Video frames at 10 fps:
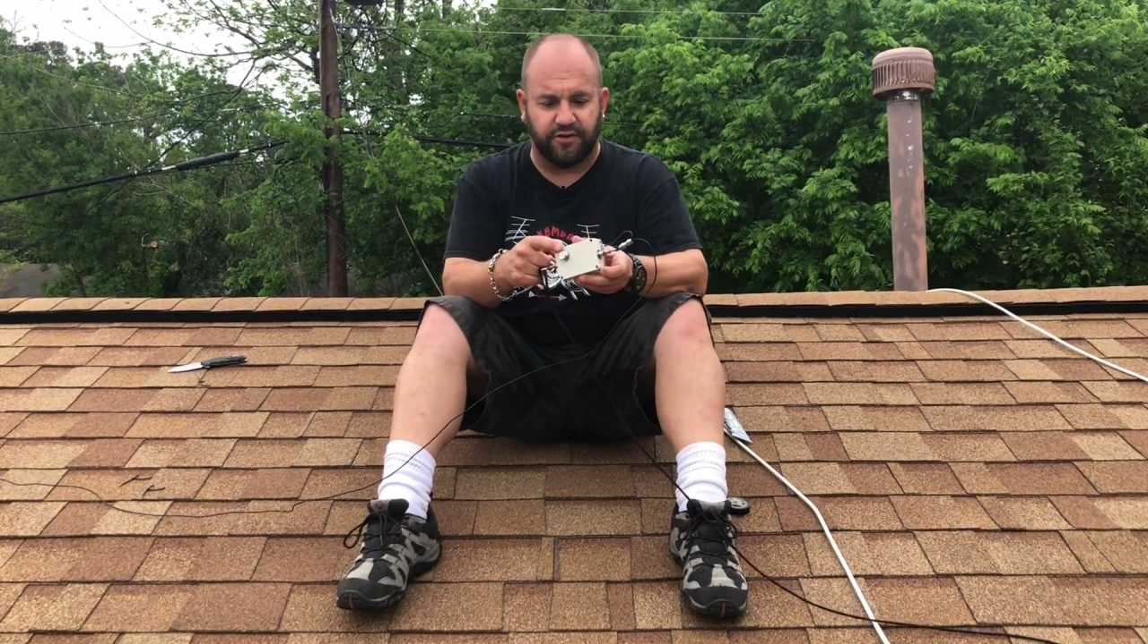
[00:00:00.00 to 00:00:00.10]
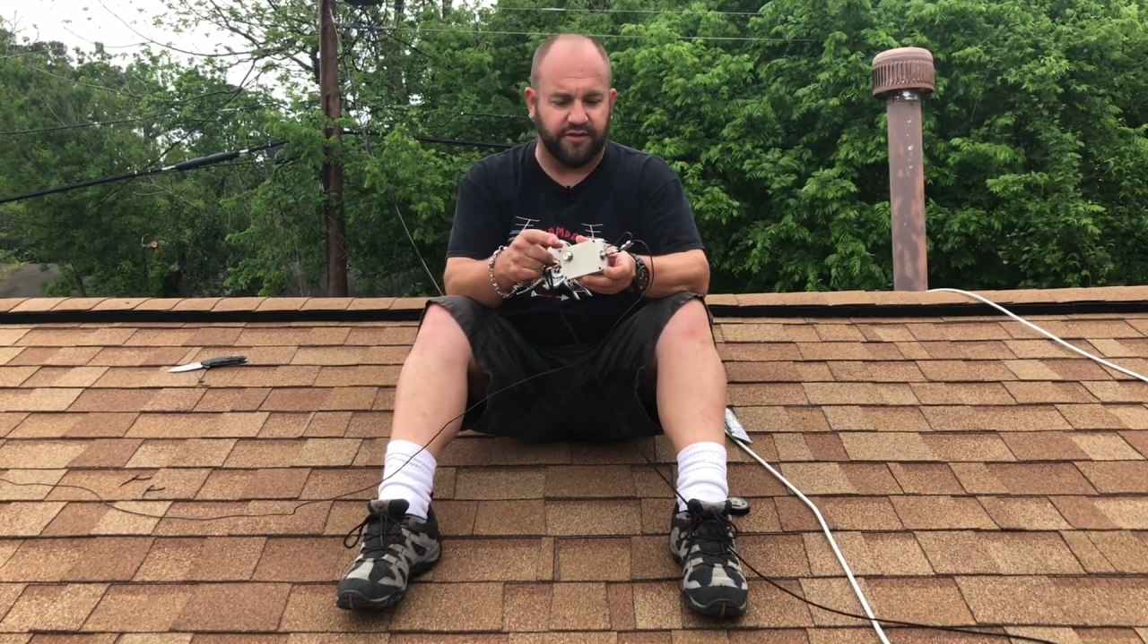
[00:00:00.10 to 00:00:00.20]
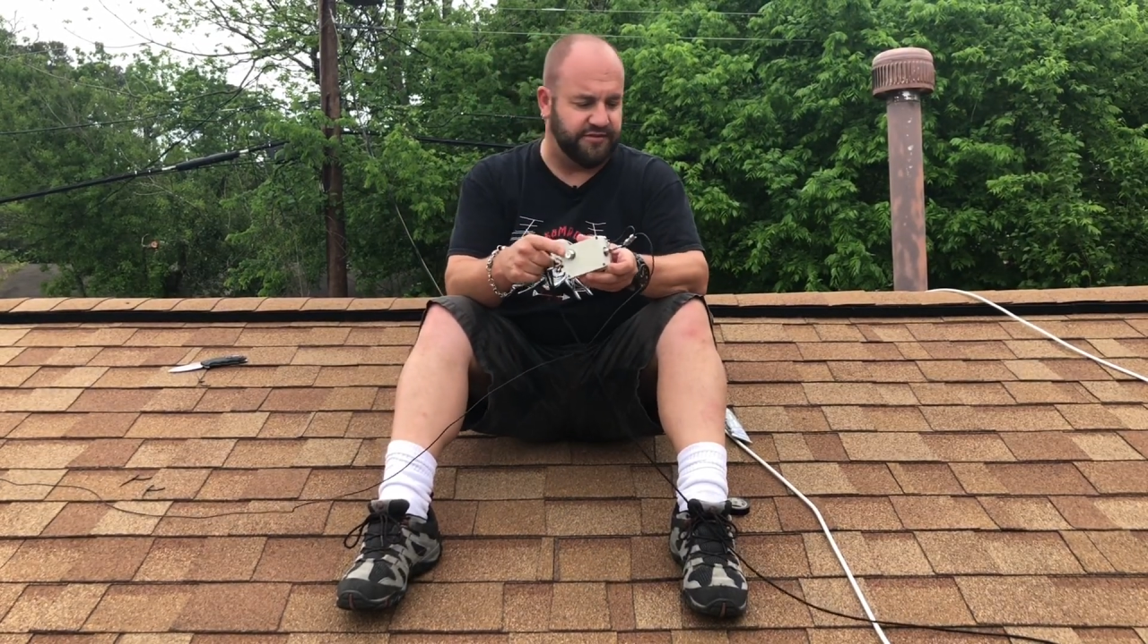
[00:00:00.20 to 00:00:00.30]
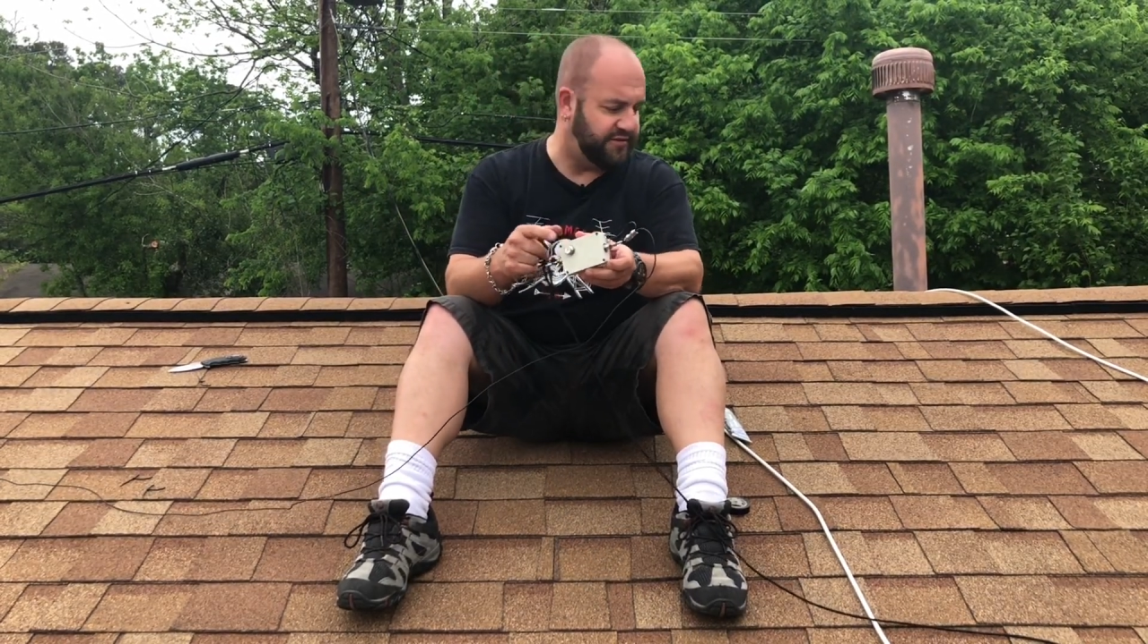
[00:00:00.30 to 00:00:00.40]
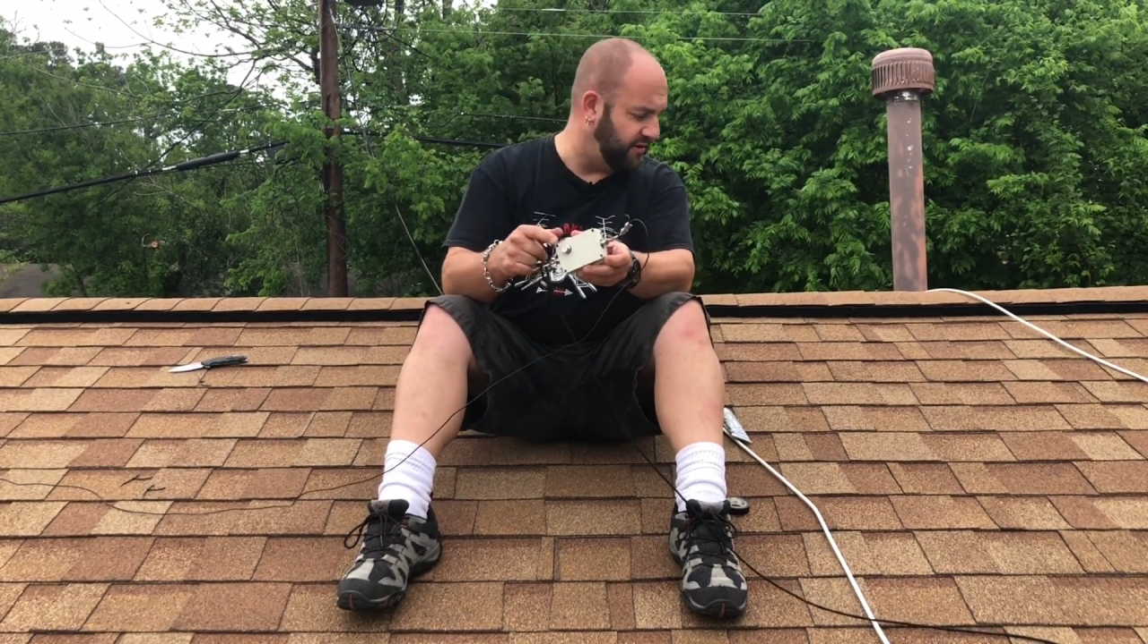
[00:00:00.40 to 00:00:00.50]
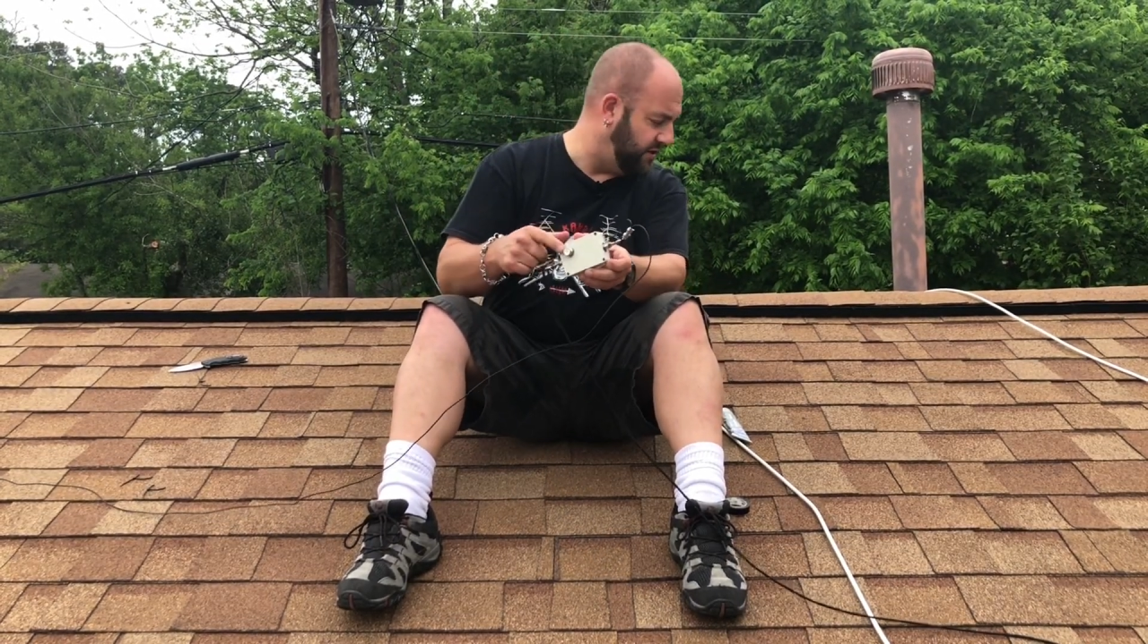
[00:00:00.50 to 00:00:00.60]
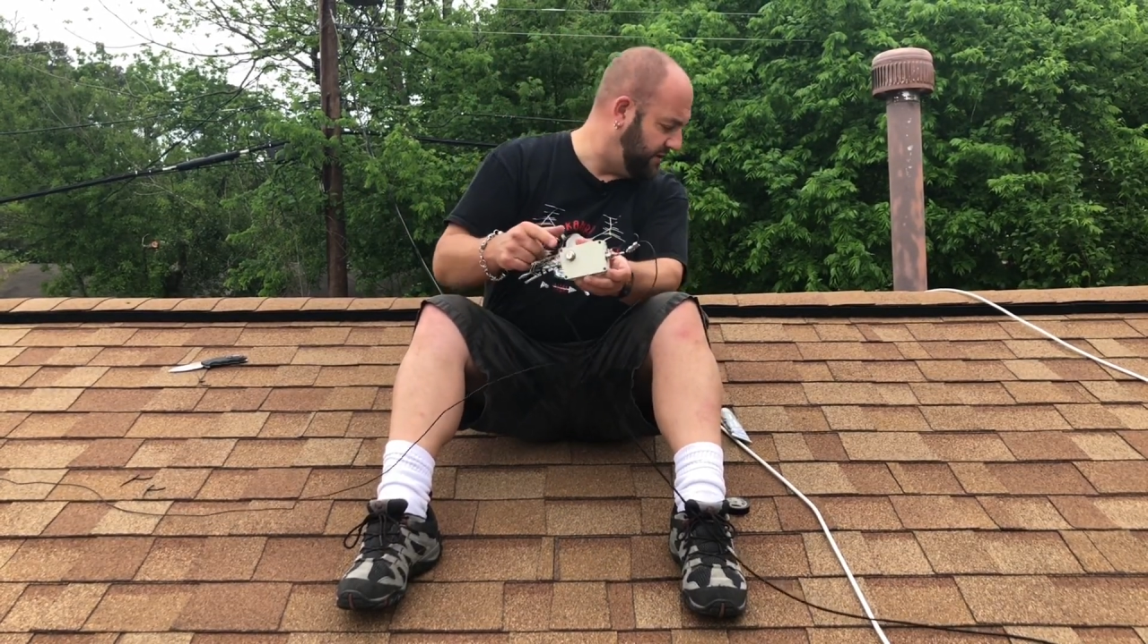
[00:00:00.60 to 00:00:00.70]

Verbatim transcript: grease